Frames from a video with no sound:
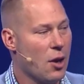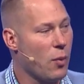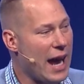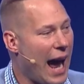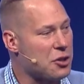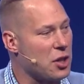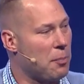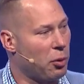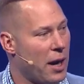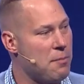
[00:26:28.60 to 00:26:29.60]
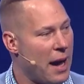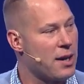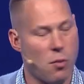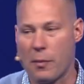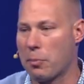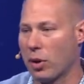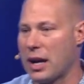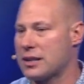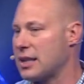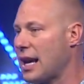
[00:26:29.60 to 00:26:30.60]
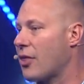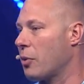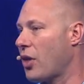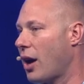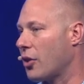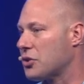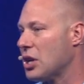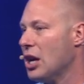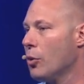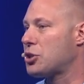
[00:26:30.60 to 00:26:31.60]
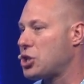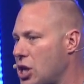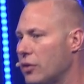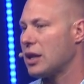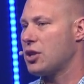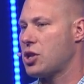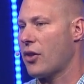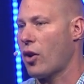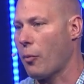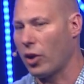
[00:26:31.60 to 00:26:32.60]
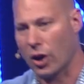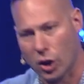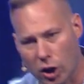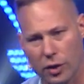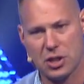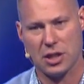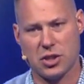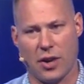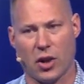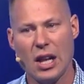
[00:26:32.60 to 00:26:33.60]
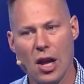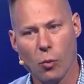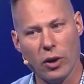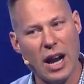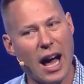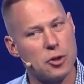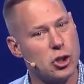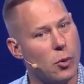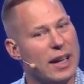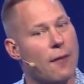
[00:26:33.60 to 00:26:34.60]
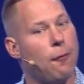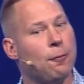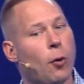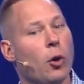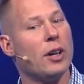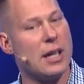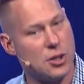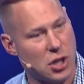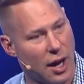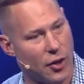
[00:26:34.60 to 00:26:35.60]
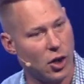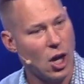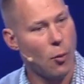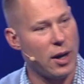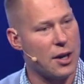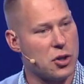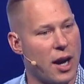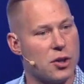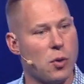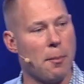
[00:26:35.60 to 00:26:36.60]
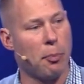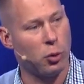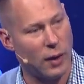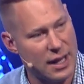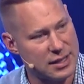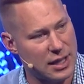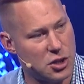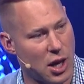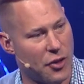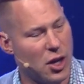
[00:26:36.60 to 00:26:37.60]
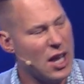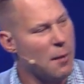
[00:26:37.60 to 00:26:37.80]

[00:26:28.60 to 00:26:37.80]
We actually pray better when we're praying together with others. We're cheering each other on. We're encouraging each other. We're not doing it for each other. We're not trying to impress each other.